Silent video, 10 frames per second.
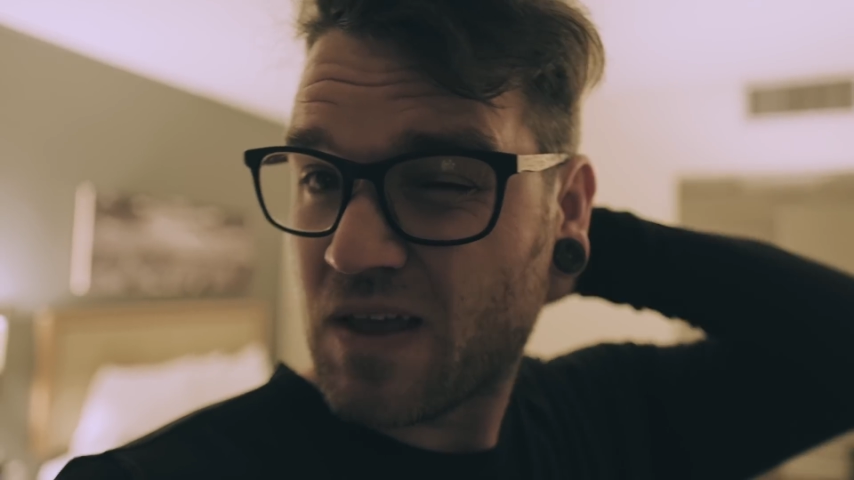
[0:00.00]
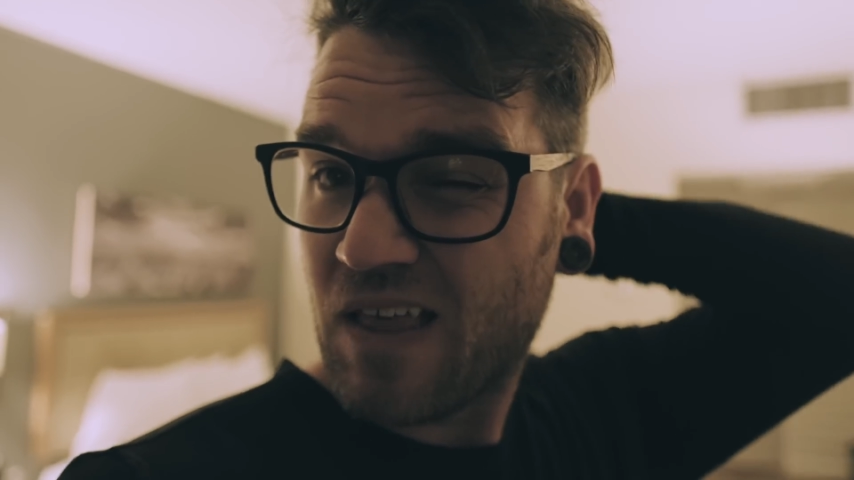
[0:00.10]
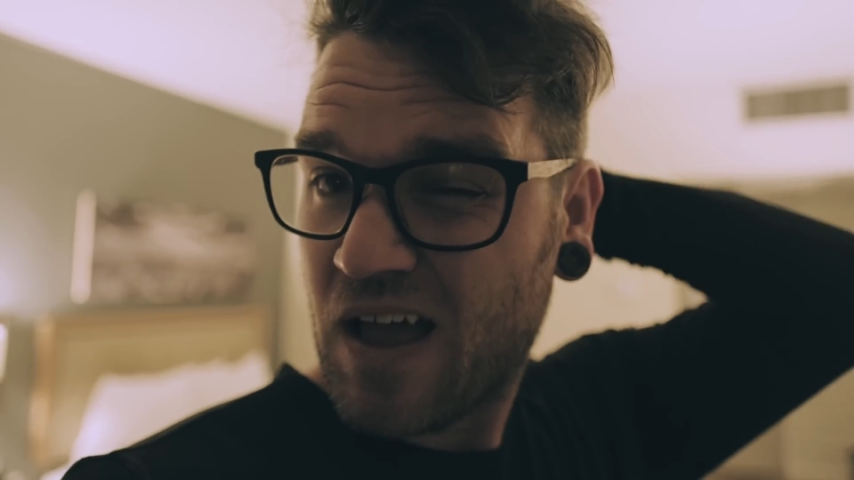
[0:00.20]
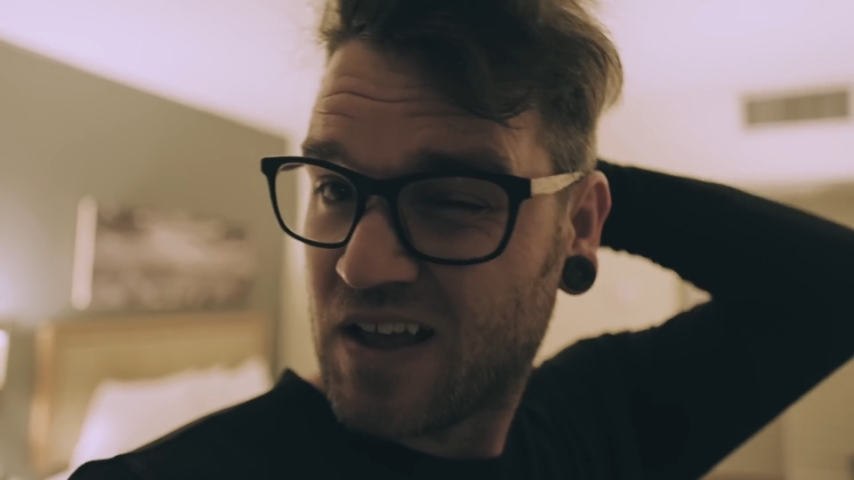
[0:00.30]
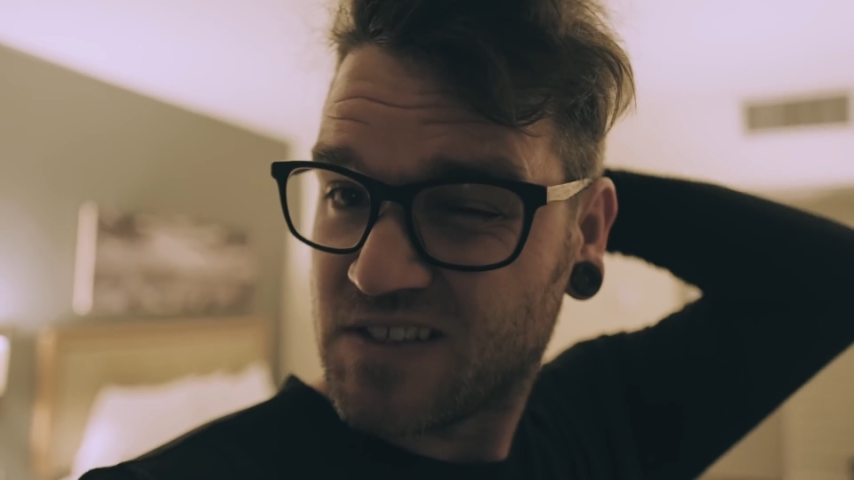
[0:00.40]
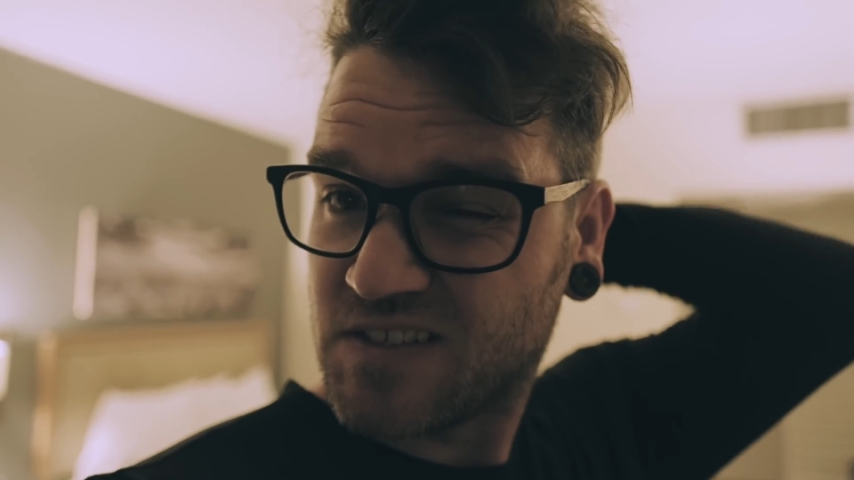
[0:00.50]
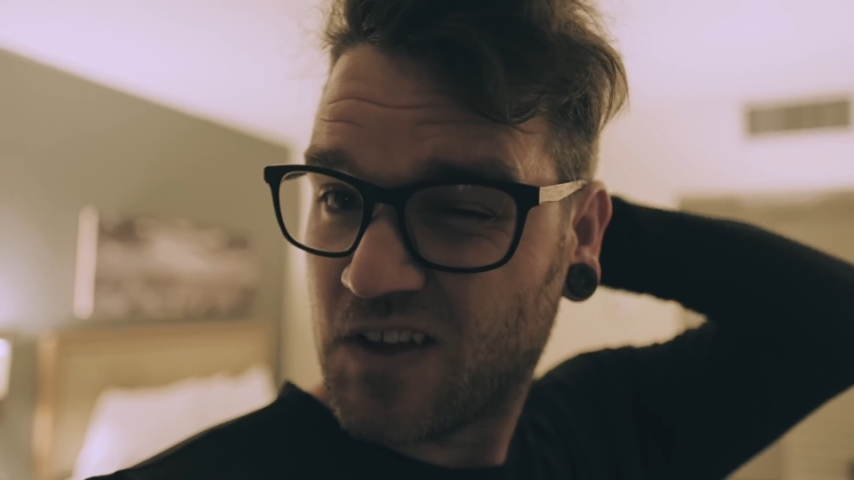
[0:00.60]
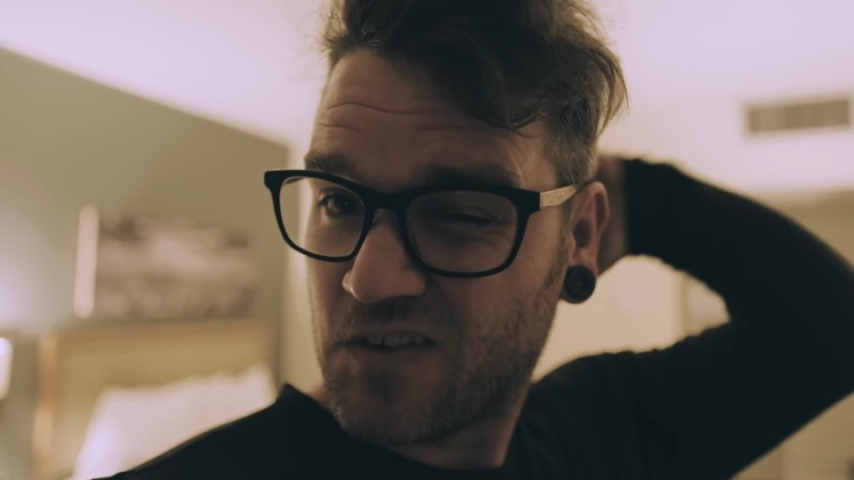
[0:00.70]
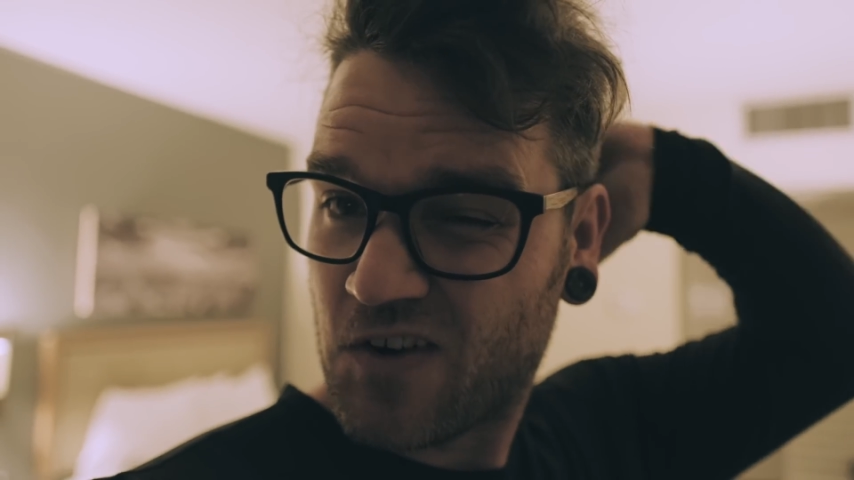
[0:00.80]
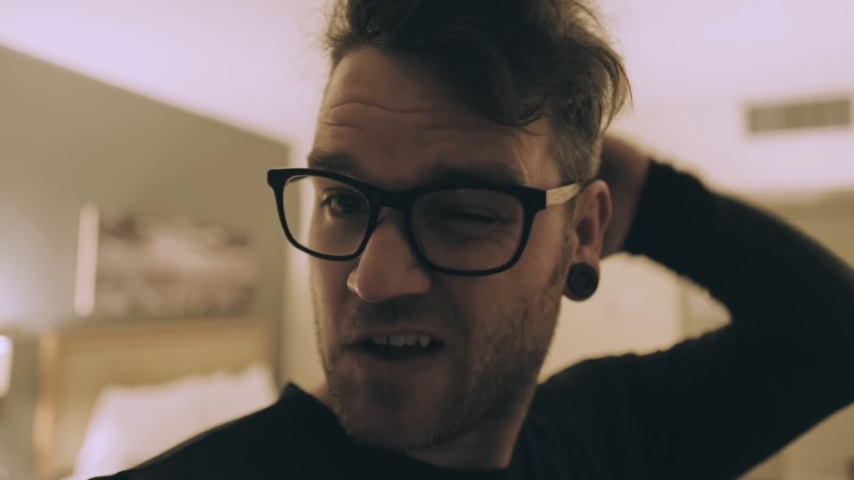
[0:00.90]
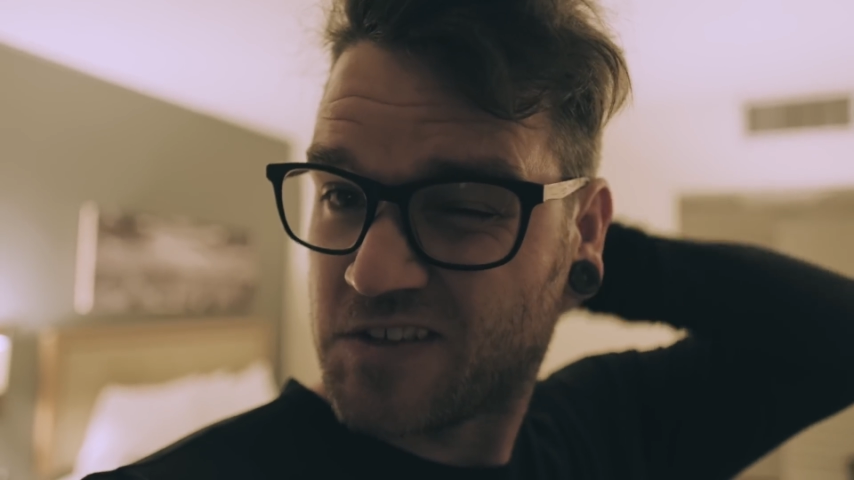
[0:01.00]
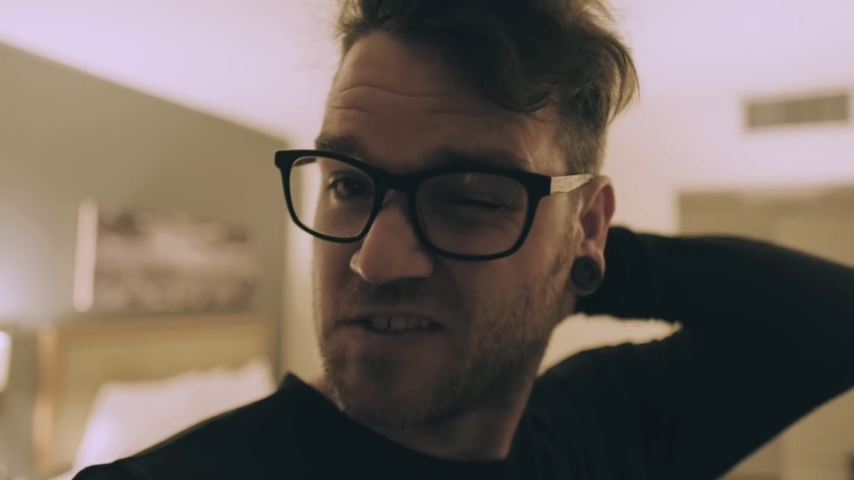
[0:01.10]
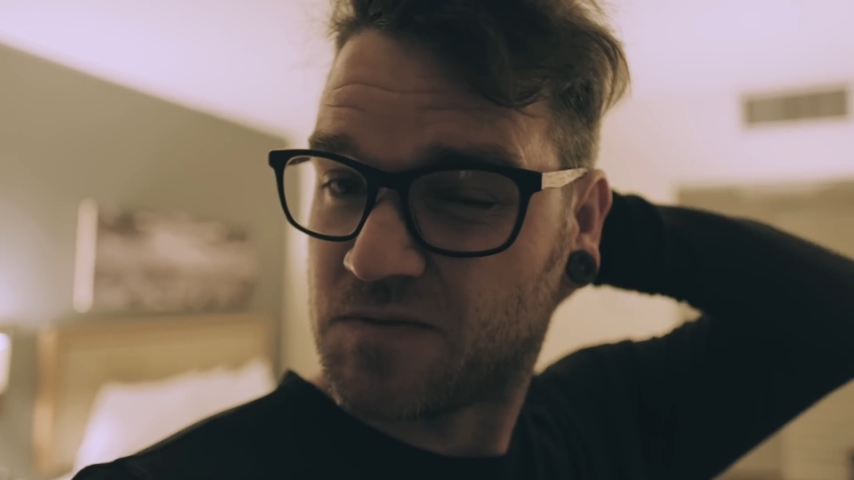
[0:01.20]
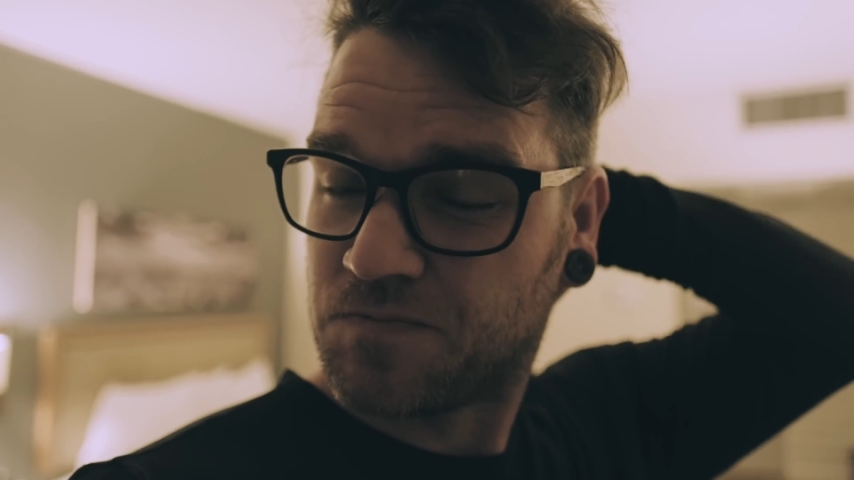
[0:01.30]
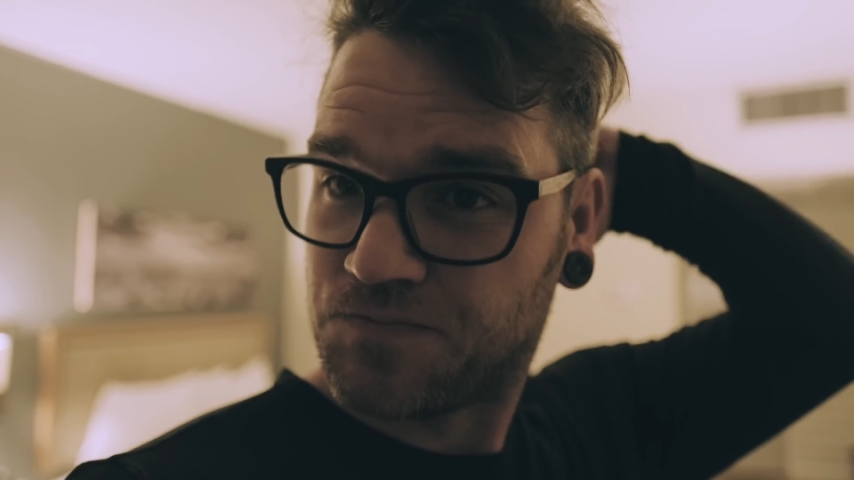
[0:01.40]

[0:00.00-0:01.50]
last sunrise,